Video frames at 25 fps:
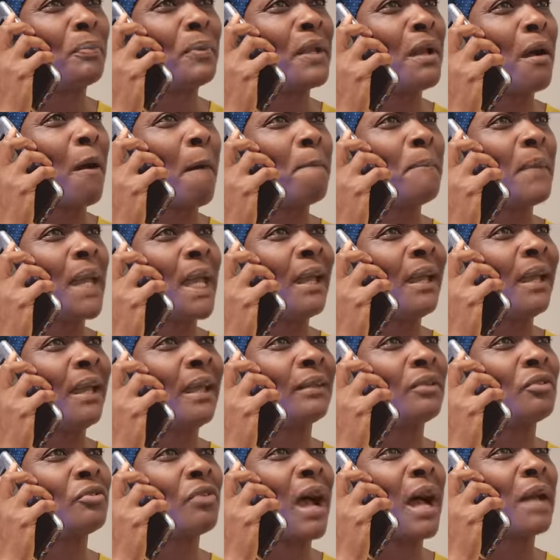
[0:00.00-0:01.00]
to be a man
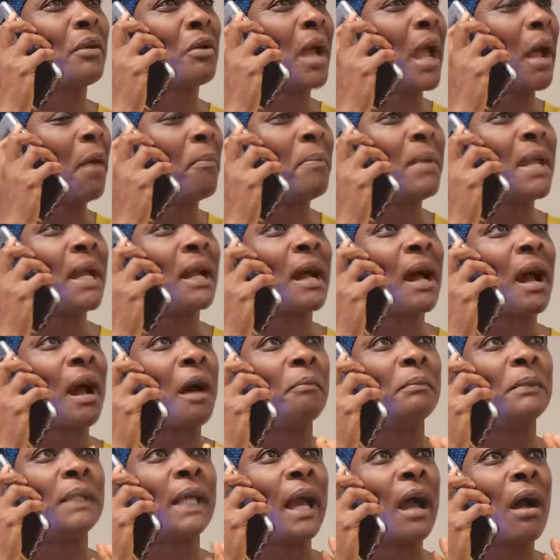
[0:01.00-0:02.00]
and try to help me
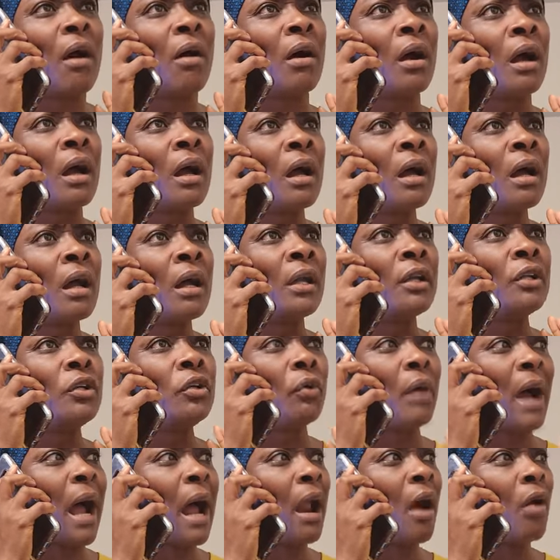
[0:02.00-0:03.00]
calm down.
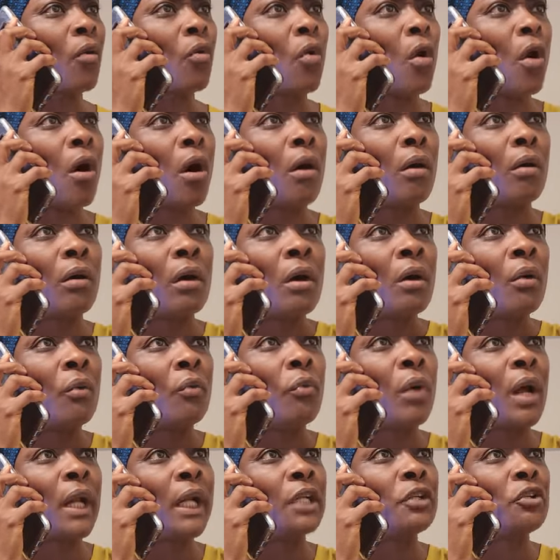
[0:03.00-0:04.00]
You out go
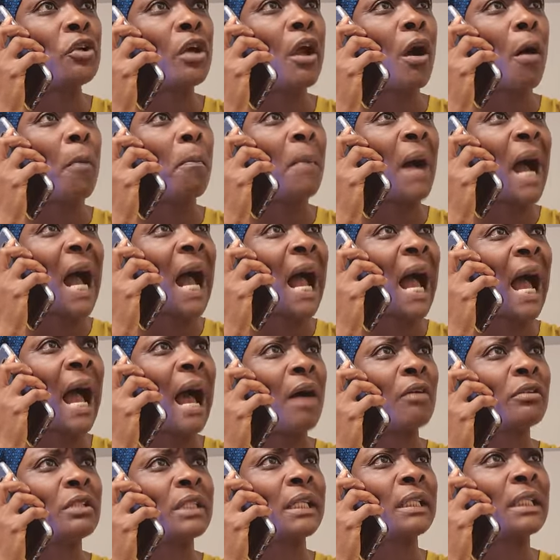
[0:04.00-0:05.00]
running to your mom
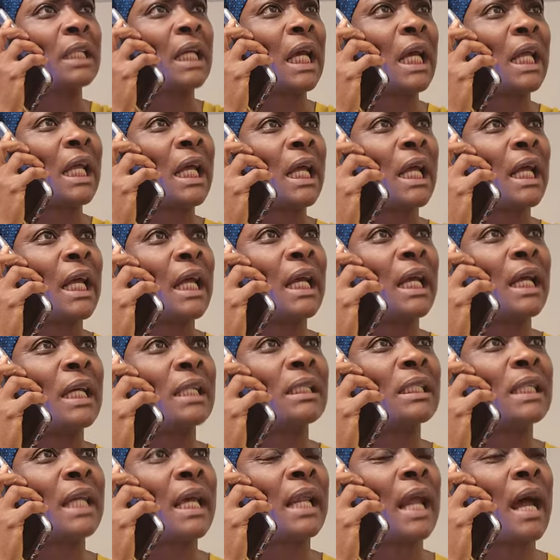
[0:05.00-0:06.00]
house and, and,
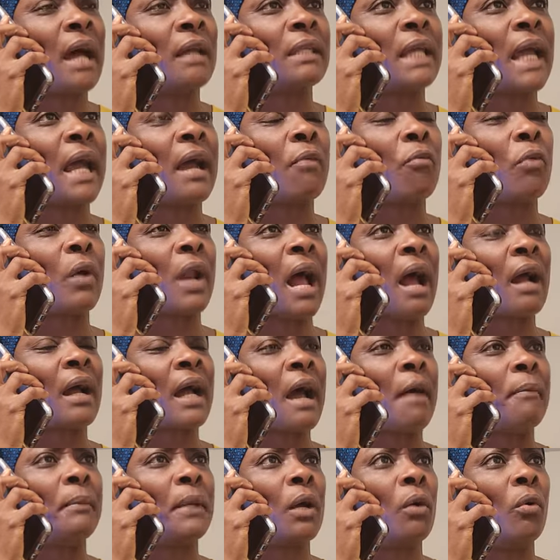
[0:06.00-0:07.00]
and sit down there without
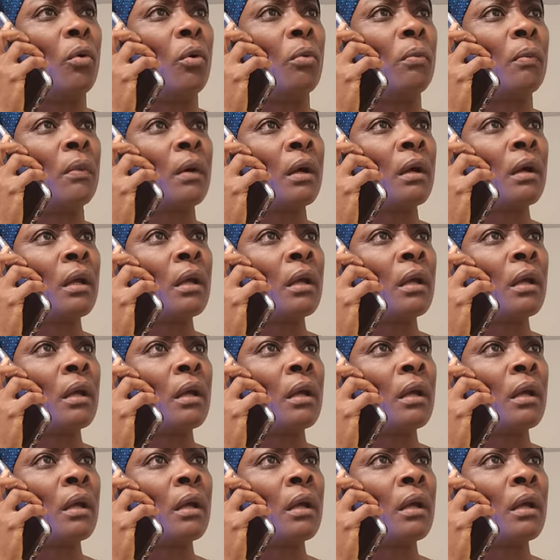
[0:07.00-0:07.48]
coming home.